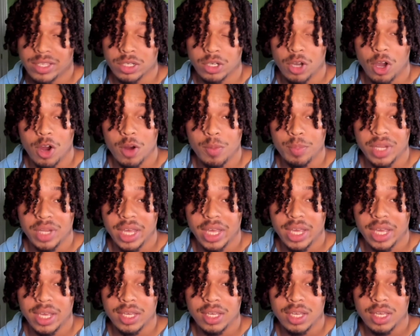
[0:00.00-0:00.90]
guard
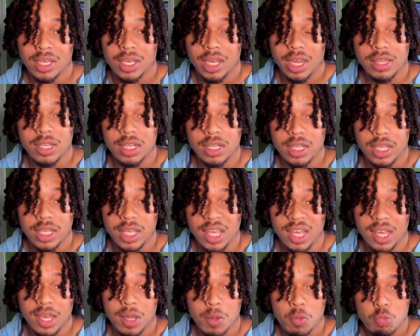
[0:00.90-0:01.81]
play in the
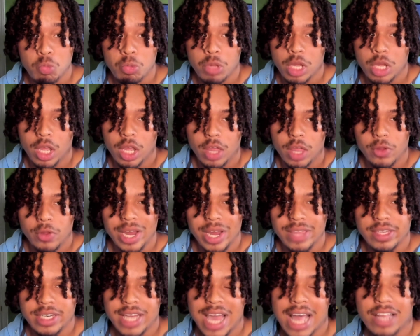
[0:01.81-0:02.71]
league, they're not
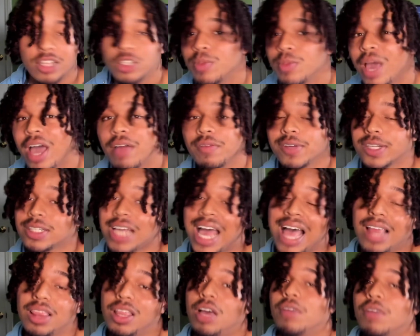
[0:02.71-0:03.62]
the Dallas Mavericks.
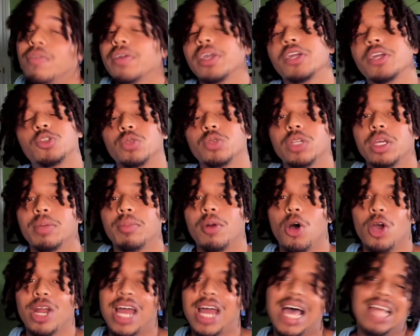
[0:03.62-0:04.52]
I love Andrew
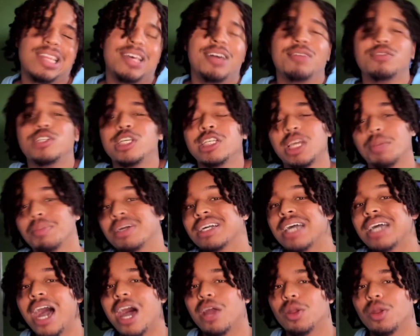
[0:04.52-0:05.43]
Nembhard. I love TJ
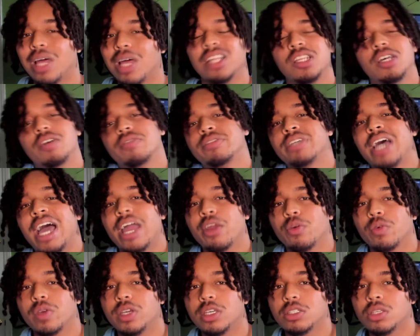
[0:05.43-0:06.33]
McConnell. I love
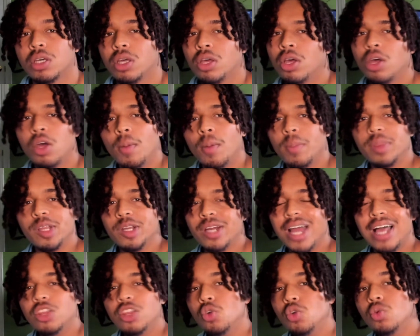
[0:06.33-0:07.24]
Tyrese. But they're
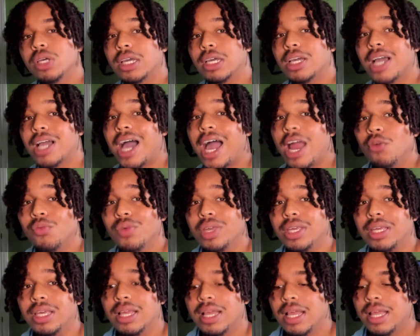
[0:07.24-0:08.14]
not Luka and
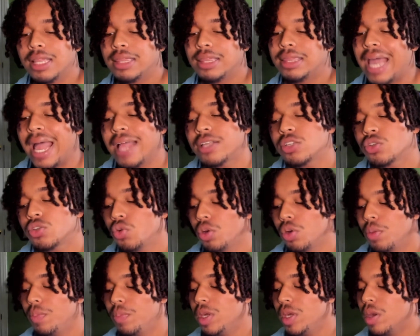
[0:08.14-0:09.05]
Kyrie. That's going
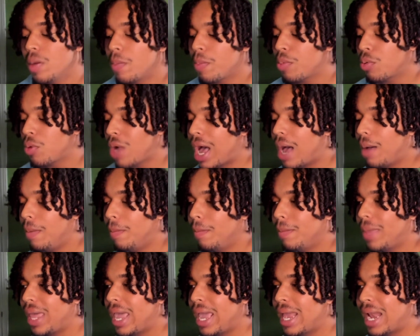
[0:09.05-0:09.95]
to be a
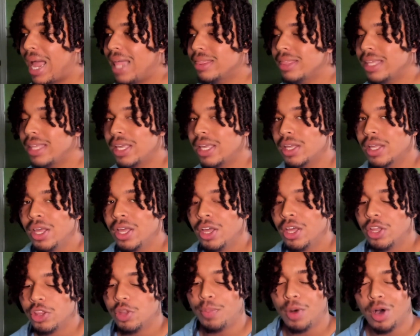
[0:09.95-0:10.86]
problem. And I think
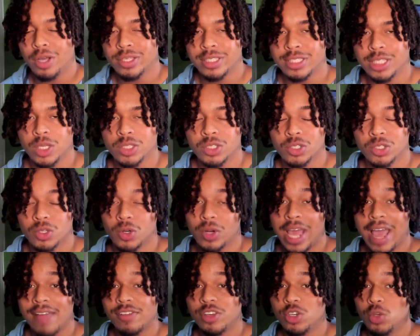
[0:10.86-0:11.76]
the Boston Celtics are going to
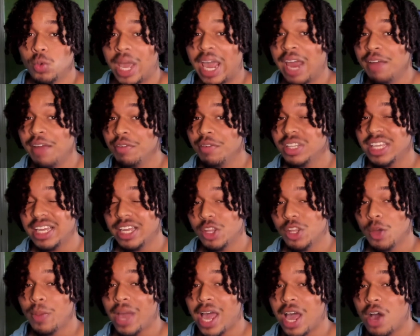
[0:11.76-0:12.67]
have to do everything in
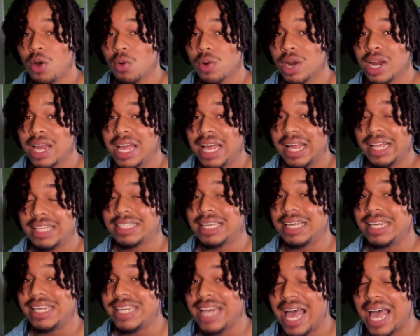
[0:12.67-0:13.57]
their power
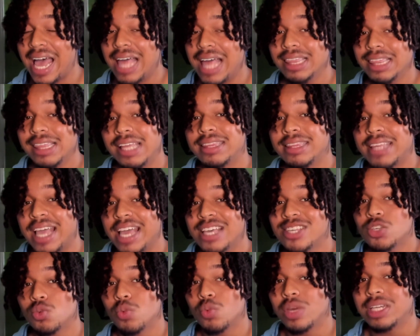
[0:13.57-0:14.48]
to not let that
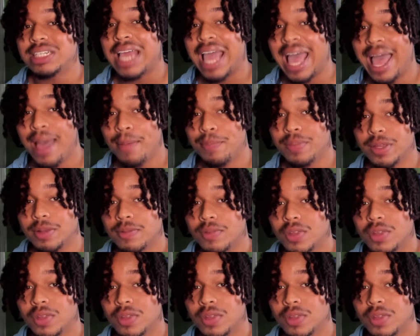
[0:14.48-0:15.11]
switch happen.